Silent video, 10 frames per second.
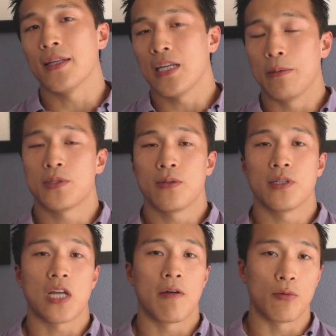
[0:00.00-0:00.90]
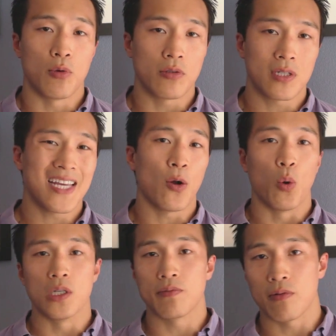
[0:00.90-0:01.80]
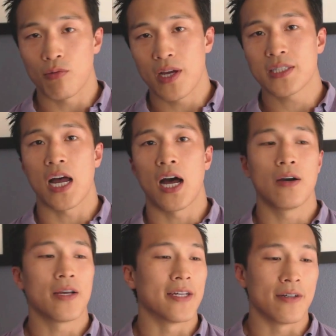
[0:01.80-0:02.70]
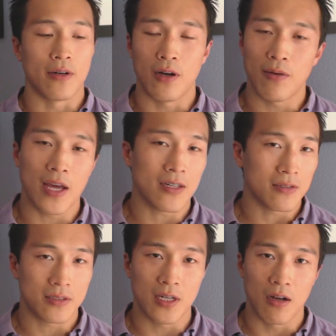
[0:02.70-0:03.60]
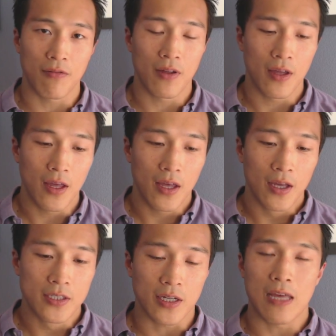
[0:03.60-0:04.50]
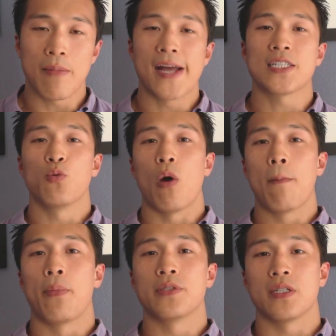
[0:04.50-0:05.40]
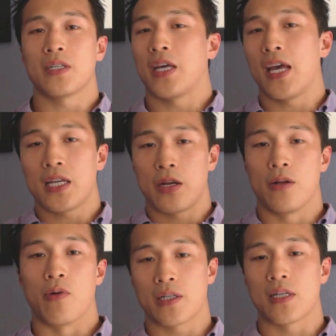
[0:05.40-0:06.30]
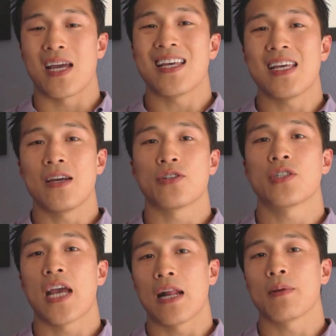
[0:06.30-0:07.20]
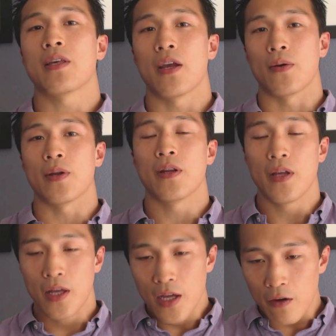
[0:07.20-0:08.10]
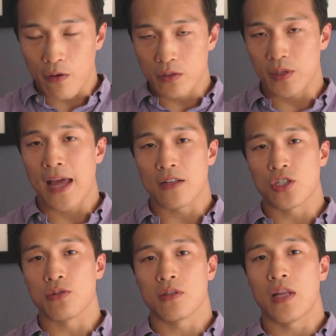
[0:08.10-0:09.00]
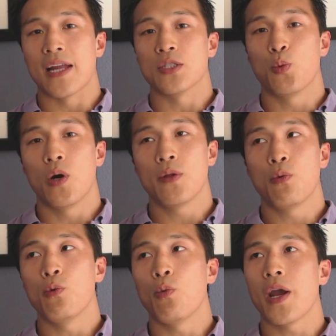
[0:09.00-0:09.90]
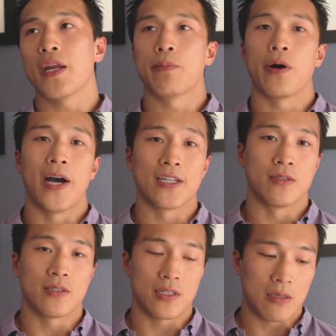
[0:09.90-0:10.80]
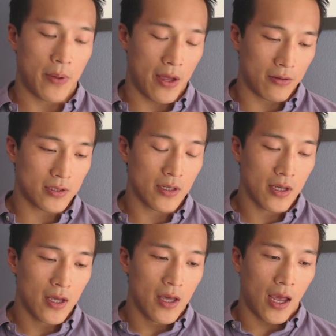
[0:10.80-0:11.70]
And it's up to us how we rotate, when do we rest, all that good stuff. So you can imagine one person can't carry the rucksack. He or she had to be carried. Of course, we had to choose the lightest one who weighed in about 160 pounds.